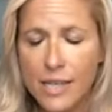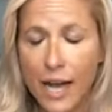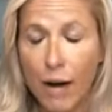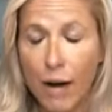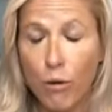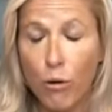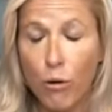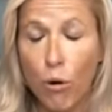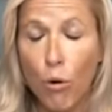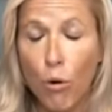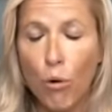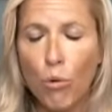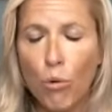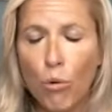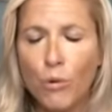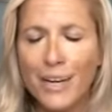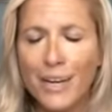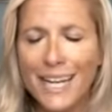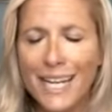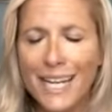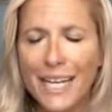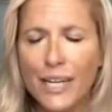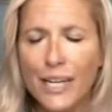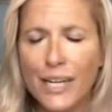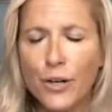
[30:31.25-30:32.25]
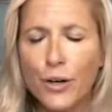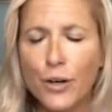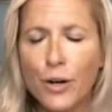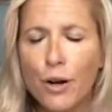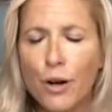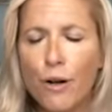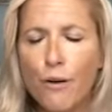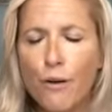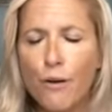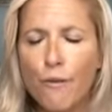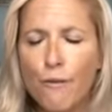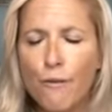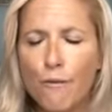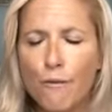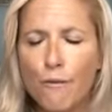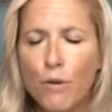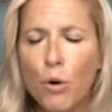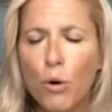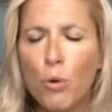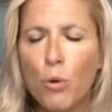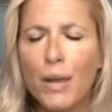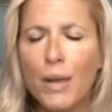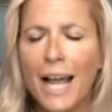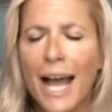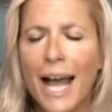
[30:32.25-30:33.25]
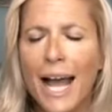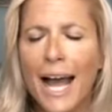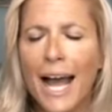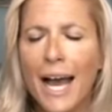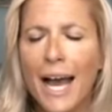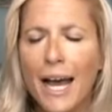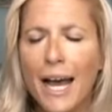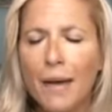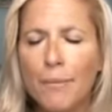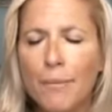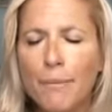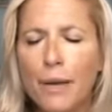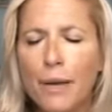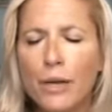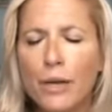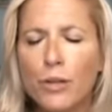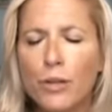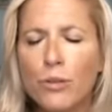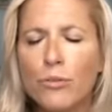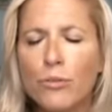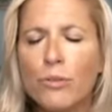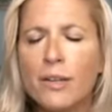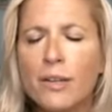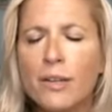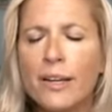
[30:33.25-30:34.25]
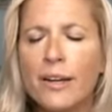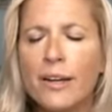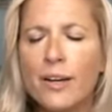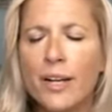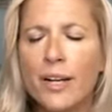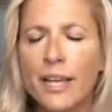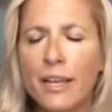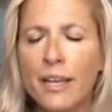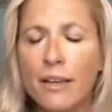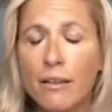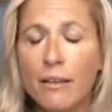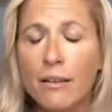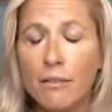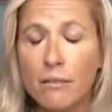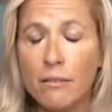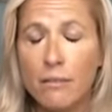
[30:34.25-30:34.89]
our own inner vocabulary.